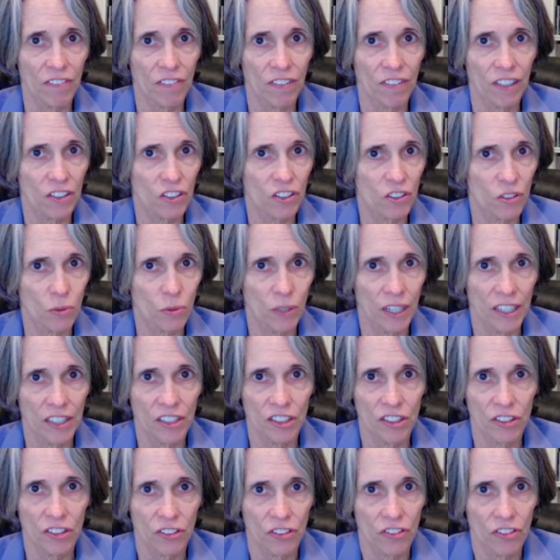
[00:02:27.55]

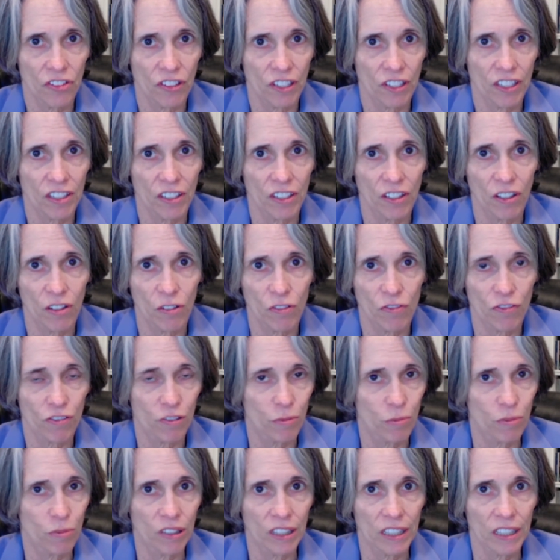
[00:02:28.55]
fluctuations that go
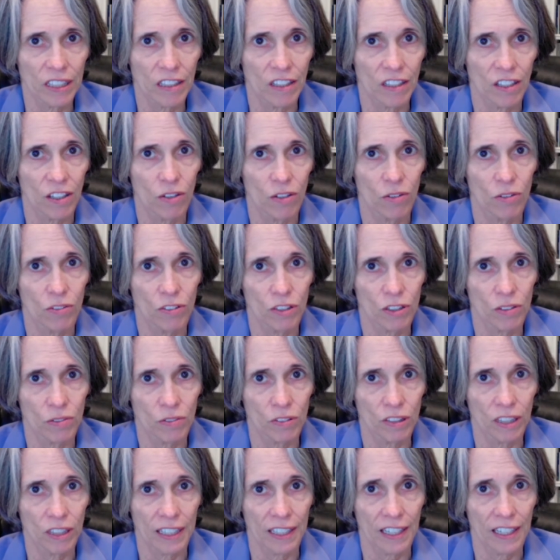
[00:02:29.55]
from really low to
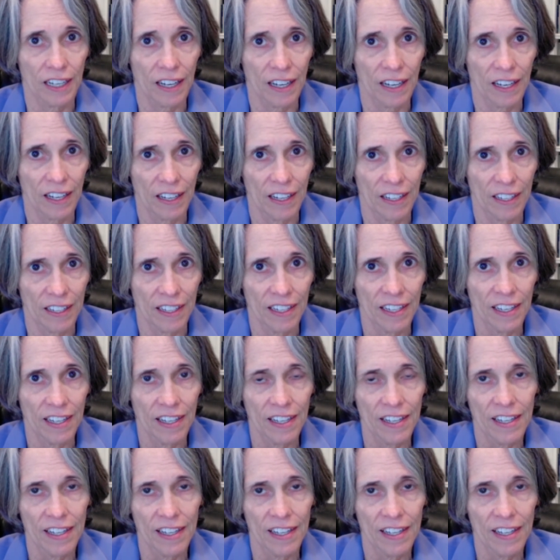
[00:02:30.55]
really high.